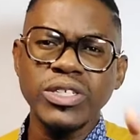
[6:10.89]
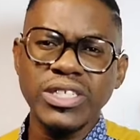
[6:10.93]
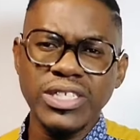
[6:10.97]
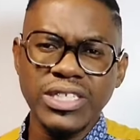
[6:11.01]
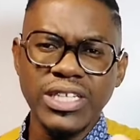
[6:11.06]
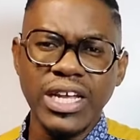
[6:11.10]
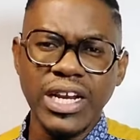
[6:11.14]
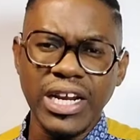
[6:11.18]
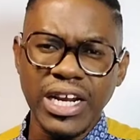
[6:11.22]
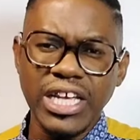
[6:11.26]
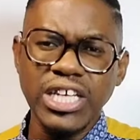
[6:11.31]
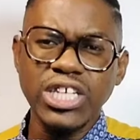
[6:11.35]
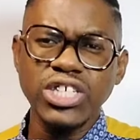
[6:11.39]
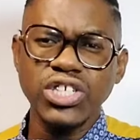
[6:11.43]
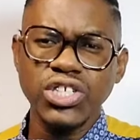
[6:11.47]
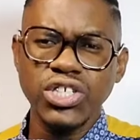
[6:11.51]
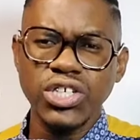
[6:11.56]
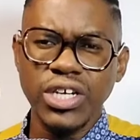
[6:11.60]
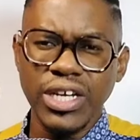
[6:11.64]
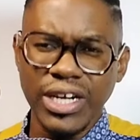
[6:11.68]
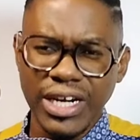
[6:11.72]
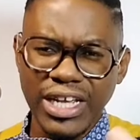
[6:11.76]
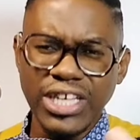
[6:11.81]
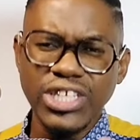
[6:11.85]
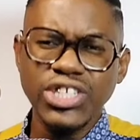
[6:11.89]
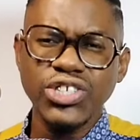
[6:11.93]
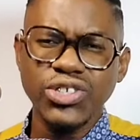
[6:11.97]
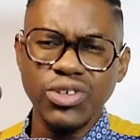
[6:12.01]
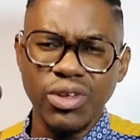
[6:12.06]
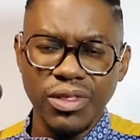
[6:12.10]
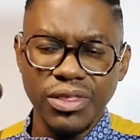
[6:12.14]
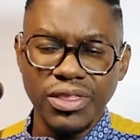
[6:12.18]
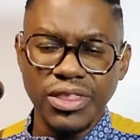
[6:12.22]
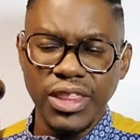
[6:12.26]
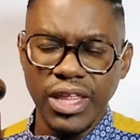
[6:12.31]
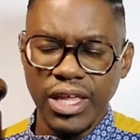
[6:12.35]
It's a
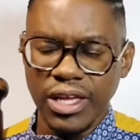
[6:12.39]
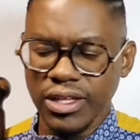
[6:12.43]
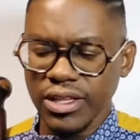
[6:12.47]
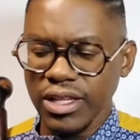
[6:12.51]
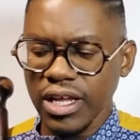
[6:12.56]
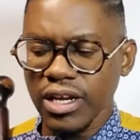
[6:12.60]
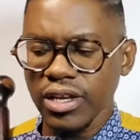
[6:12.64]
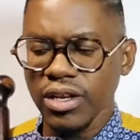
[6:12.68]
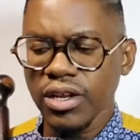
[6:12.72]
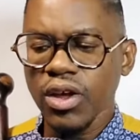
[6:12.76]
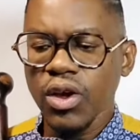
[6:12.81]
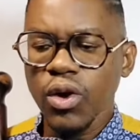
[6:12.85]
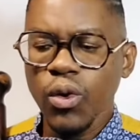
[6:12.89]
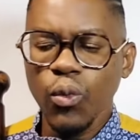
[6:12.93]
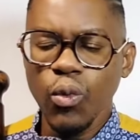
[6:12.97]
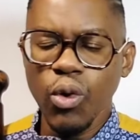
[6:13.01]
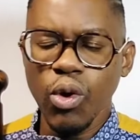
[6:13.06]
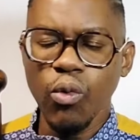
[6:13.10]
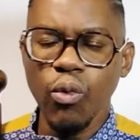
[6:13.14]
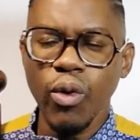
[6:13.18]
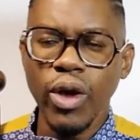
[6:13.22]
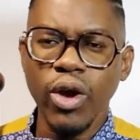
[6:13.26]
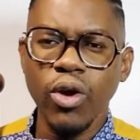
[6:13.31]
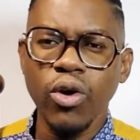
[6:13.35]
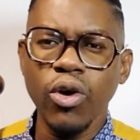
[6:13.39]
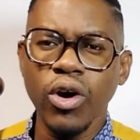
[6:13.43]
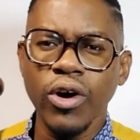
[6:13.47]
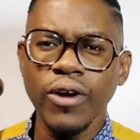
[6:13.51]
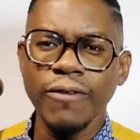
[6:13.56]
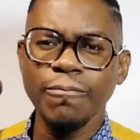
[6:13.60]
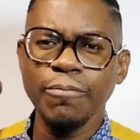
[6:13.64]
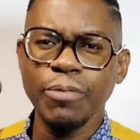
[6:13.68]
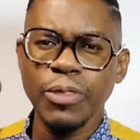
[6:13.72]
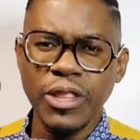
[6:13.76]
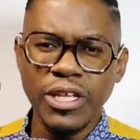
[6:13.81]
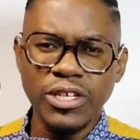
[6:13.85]
racial thing that we work
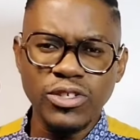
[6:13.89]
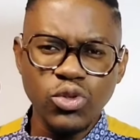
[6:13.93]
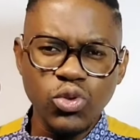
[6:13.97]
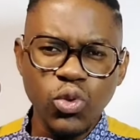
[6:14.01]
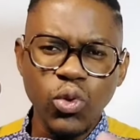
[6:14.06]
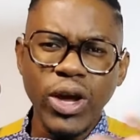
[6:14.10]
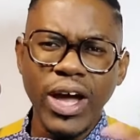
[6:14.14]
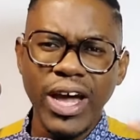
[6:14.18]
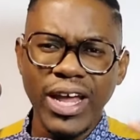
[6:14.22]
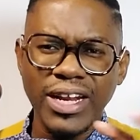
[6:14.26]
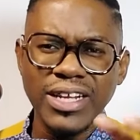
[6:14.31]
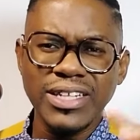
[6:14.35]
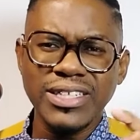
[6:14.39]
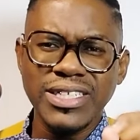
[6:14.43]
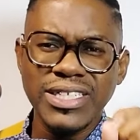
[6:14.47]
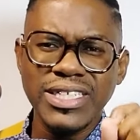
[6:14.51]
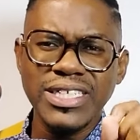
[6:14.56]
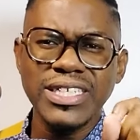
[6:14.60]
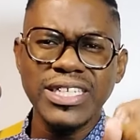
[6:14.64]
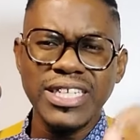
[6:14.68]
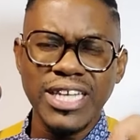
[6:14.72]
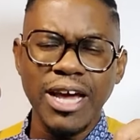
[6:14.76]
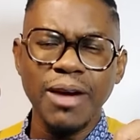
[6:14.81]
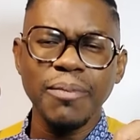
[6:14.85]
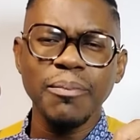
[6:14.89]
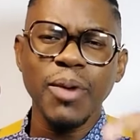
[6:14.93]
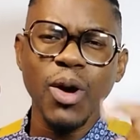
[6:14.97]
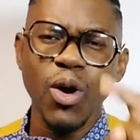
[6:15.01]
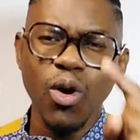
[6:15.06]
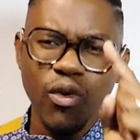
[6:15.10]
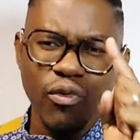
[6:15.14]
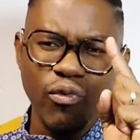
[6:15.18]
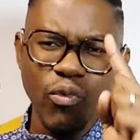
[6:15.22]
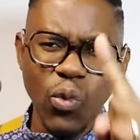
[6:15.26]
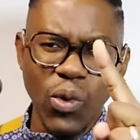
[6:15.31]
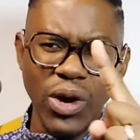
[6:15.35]
on. There's no guaranteed number
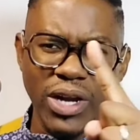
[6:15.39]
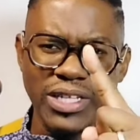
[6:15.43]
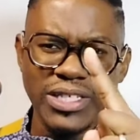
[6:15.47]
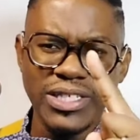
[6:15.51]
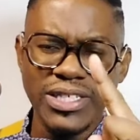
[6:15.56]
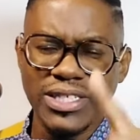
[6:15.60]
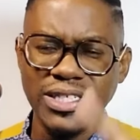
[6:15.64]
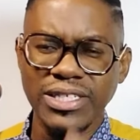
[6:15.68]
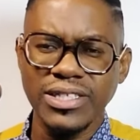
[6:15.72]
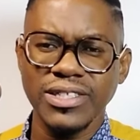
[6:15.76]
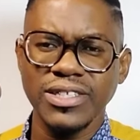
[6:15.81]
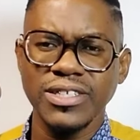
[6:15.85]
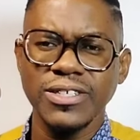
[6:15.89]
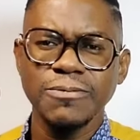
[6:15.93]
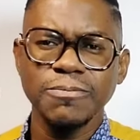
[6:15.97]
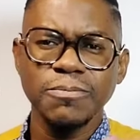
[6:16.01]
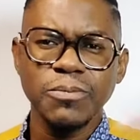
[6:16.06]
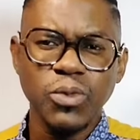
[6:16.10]
of 1 seat.